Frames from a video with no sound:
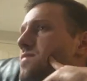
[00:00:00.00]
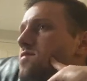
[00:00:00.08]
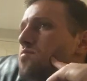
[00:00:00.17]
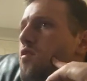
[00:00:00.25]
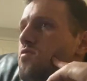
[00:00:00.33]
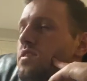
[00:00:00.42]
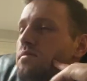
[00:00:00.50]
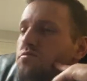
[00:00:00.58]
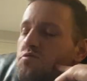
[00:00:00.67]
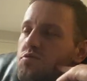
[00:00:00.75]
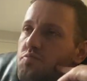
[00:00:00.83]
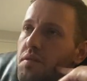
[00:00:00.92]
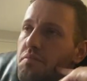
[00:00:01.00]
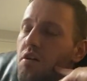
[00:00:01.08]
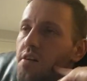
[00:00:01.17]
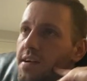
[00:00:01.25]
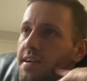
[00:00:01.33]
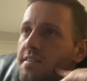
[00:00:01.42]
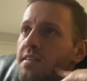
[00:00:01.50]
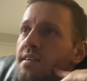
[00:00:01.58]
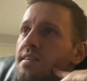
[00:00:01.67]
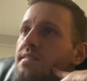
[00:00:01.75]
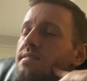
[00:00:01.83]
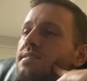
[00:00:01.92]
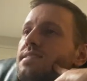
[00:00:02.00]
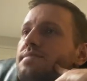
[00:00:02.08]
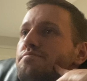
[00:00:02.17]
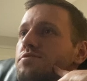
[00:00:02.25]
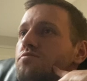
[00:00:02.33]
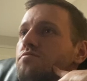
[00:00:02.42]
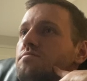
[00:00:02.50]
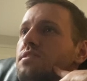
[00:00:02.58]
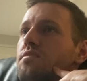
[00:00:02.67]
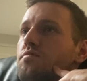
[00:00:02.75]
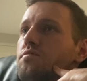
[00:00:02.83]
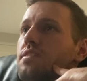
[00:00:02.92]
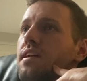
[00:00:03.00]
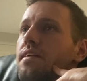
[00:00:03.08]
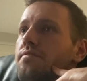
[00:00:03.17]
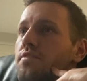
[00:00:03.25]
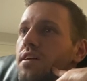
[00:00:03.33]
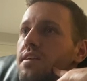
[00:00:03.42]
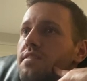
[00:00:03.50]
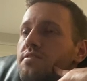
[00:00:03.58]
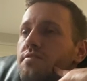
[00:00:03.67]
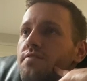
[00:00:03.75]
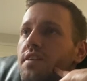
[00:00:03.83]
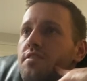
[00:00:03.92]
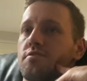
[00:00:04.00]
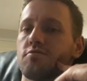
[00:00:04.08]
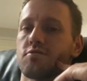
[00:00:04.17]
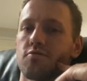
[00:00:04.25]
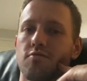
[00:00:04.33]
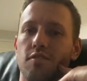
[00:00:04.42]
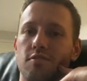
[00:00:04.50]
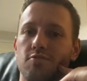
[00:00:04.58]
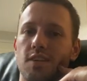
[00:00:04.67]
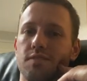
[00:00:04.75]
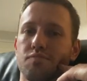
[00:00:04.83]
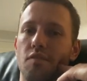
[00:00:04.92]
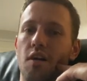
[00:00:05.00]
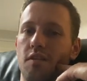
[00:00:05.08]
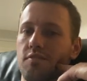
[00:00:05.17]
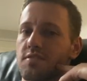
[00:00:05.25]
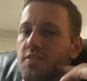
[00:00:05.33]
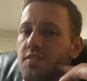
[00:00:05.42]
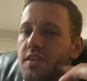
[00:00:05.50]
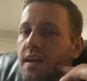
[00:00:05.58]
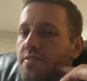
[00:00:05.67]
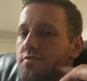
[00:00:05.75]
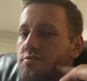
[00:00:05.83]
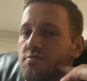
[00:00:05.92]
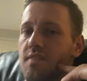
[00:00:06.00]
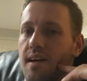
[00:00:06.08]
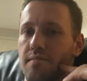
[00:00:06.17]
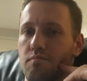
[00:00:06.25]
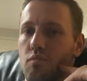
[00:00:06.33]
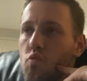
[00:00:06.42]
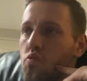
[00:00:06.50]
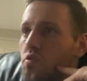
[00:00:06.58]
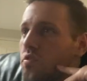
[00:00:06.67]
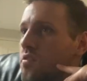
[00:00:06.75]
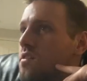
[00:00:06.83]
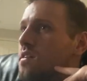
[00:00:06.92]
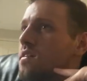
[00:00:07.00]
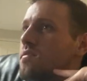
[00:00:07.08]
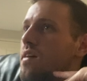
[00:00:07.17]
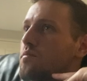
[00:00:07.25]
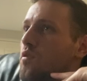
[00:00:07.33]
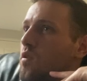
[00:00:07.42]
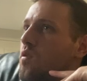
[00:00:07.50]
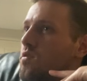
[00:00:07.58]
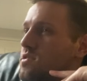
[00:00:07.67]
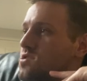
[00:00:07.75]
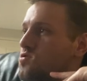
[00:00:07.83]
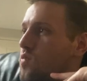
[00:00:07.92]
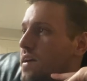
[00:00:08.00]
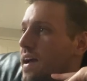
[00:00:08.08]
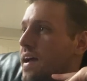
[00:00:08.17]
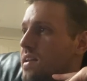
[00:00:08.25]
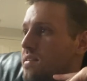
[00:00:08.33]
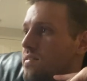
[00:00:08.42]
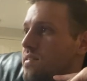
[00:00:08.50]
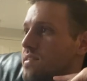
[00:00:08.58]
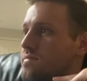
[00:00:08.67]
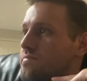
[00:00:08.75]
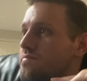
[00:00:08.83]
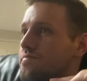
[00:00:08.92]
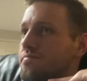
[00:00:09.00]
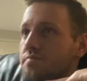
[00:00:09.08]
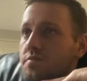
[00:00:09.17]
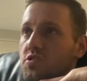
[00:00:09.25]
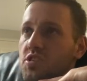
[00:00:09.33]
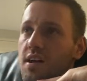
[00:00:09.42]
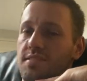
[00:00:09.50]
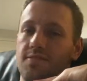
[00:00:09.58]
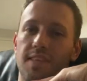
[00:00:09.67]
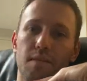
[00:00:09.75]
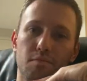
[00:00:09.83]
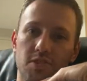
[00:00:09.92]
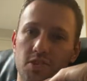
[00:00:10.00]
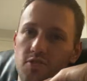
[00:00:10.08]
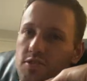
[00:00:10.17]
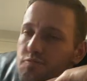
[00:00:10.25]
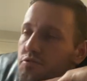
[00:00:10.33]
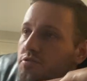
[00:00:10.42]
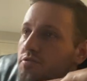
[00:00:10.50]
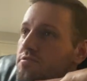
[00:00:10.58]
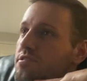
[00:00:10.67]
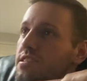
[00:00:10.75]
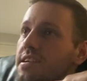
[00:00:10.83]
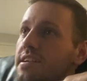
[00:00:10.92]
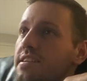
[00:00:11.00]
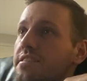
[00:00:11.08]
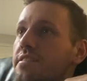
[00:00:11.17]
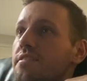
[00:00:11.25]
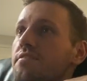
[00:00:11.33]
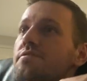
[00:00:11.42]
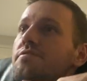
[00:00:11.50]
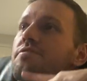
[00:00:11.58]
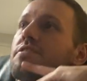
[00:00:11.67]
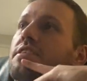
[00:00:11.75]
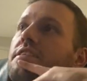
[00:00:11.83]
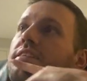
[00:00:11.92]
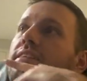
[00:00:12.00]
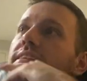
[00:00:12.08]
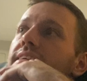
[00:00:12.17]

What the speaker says: Both teams were split blocking. So when you have kind of defenders or undersized blockers at the net, there's a lot more court to swing at, and shots are that much crisper. And the